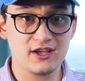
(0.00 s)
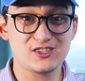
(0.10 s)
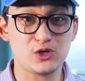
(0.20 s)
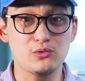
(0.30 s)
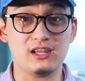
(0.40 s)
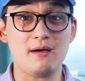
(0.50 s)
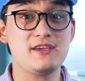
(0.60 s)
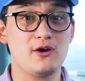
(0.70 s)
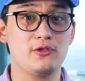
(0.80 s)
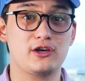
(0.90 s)
So let me
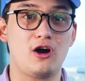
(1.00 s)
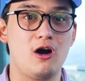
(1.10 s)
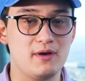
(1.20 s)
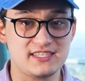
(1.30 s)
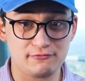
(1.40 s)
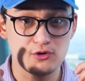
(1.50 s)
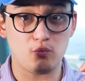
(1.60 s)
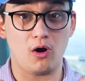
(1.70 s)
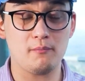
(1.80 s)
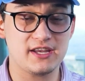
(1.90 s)
know in the comments if you
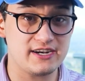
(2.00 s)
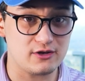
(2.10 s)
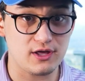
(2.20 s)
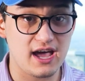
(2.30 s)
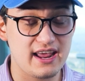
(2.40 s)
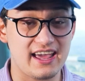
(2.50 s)
want me to do that,